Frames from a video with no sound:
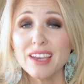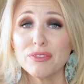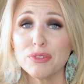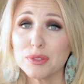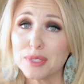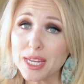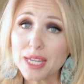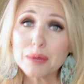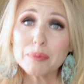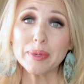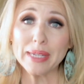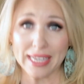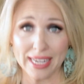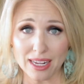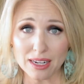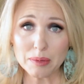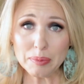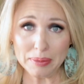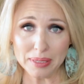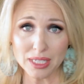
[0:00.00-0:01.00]
if you take a
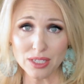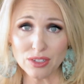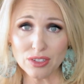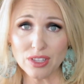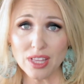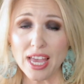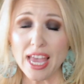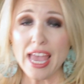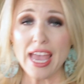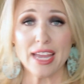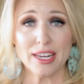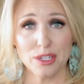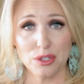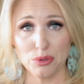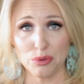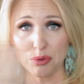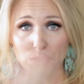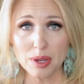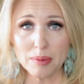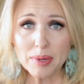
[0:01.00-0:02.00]
banana peel and
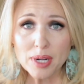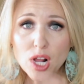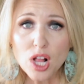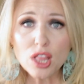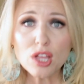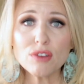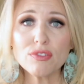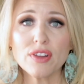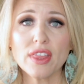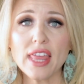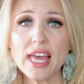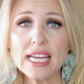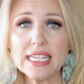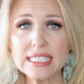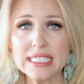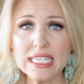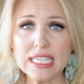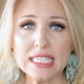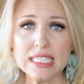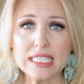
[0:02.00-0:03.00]
you rub it all over
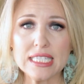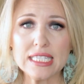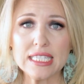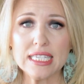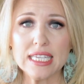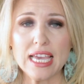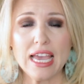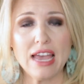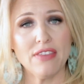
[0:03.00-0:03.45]
that disc